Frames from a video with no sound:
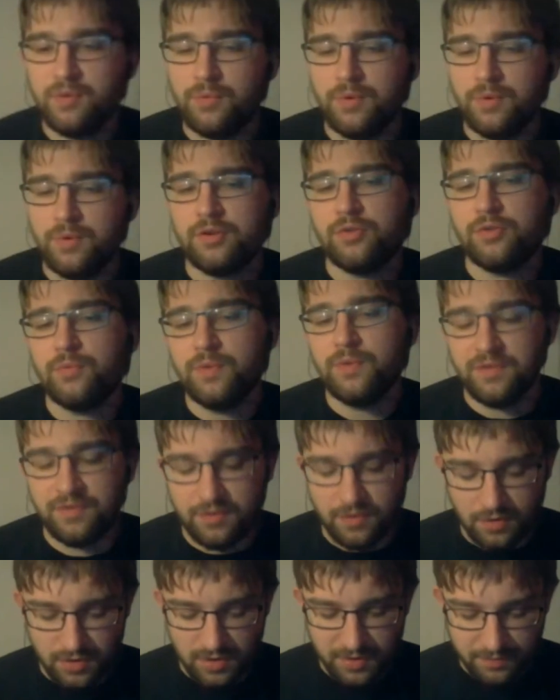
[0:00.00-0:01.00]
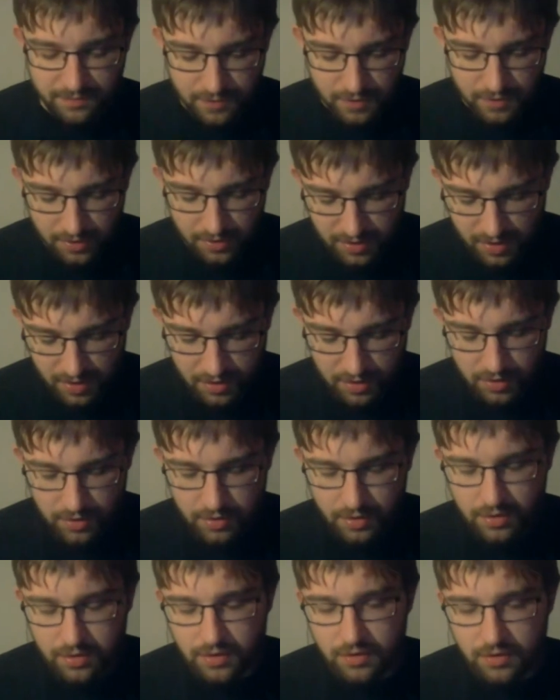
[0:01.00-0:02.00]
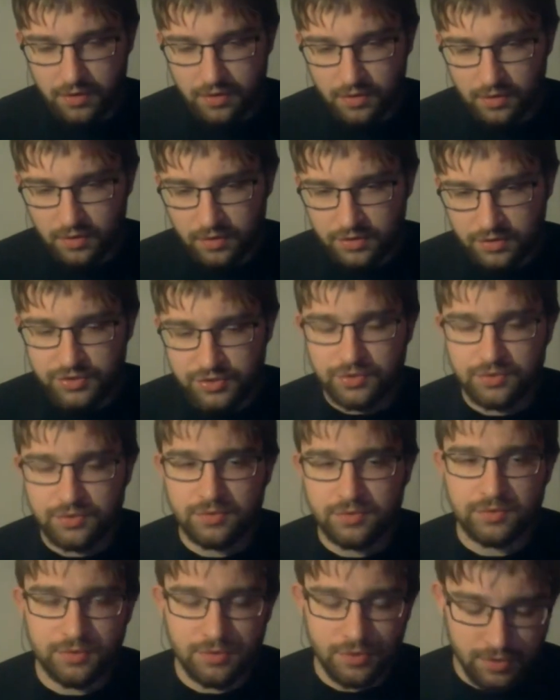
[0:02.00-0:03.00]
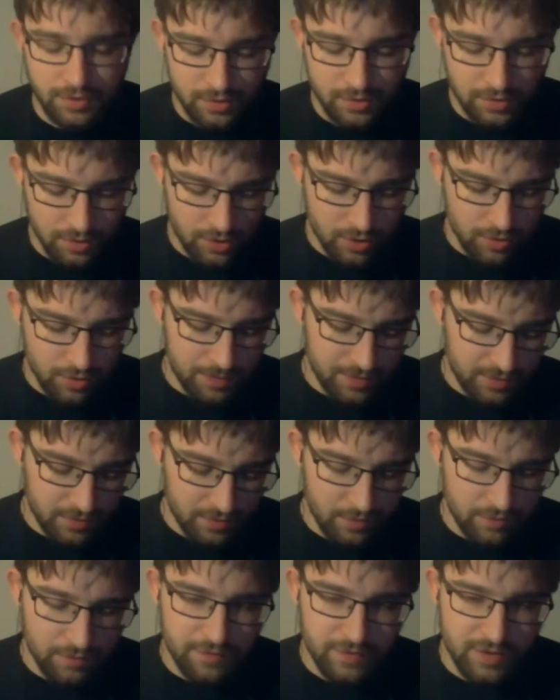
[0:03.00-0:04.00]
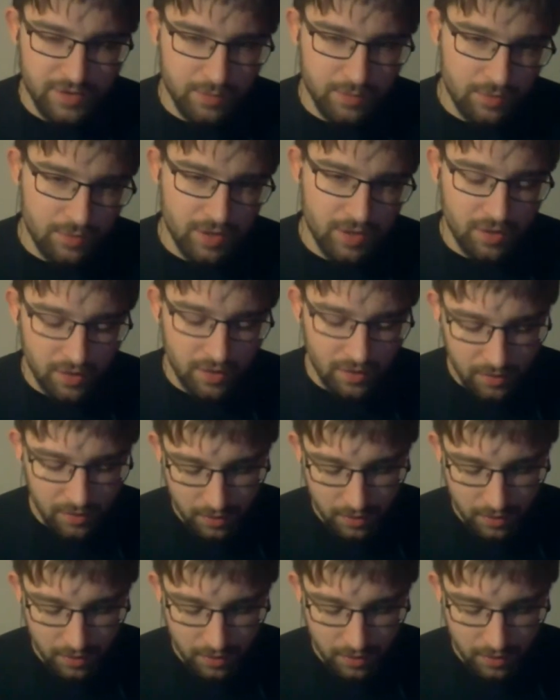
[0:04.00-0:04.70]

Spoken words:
worked with Libvirt and also a bit of VMware.